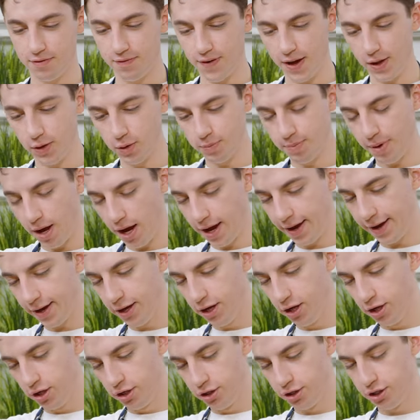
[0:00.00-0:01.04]
followed by
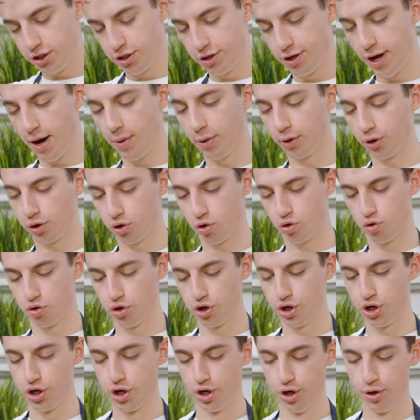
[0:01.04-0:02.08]
sour
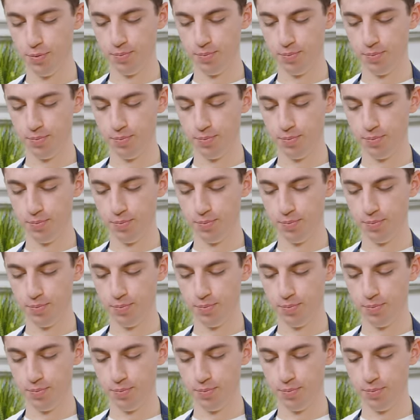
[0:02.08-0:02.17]
cream.